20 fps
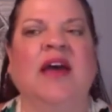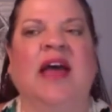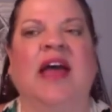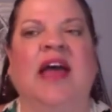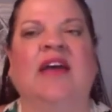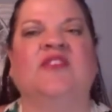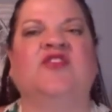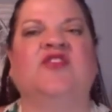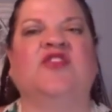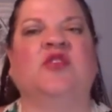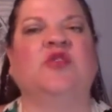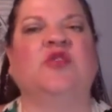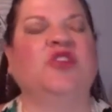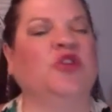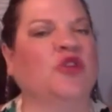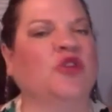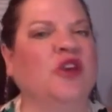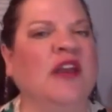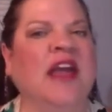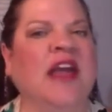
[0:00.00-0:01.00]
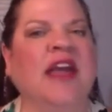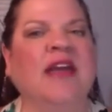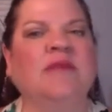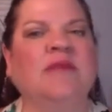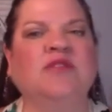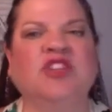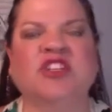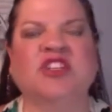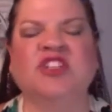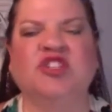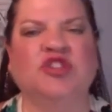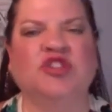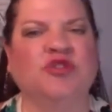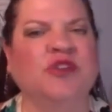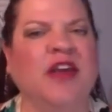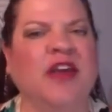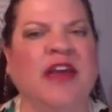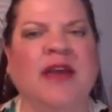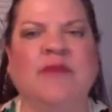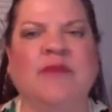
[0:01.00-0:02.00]
And so your name, just your
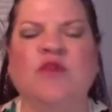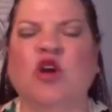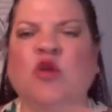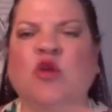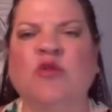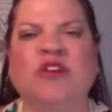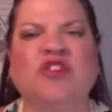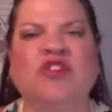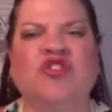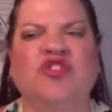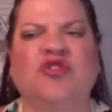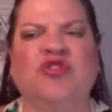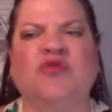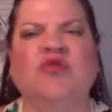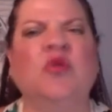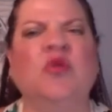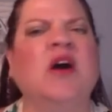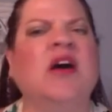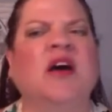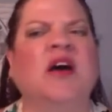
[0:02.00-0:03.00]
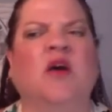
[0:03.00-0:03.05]
name, no issue.